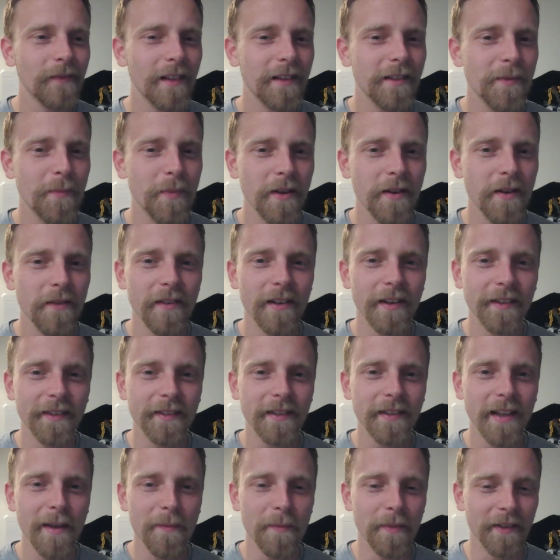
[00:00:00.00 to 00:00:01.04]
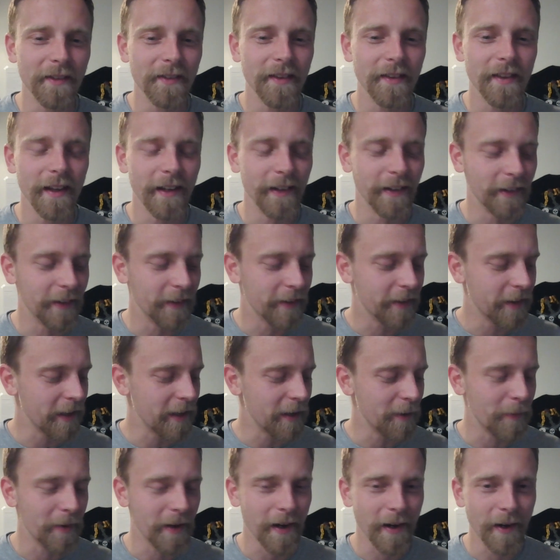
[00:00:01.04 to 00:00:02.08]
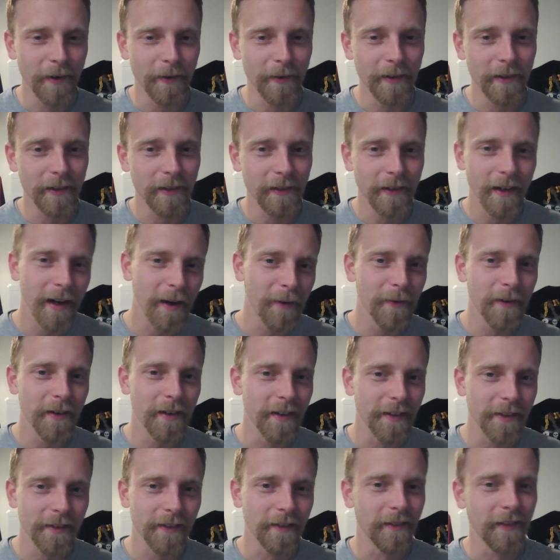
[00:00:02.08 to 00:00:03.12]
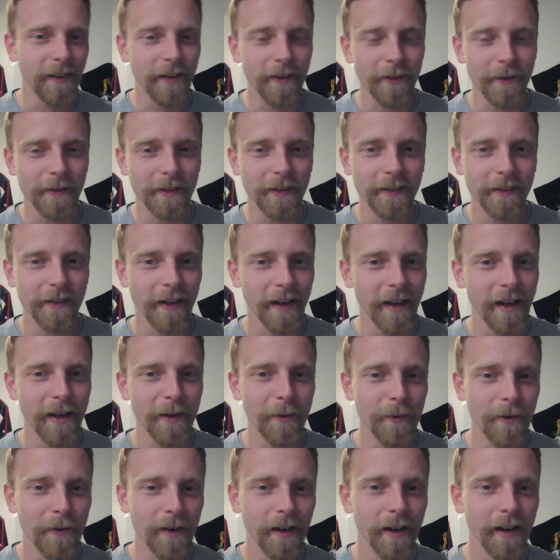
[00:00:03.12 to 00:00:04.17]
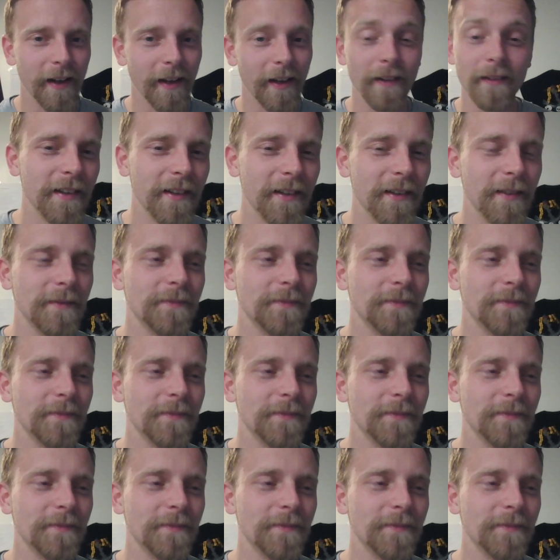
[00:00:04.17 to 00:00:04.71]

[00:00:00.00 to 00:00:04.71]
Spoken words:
It's a bit of an escapist thing to think about, well, how would this other society work? And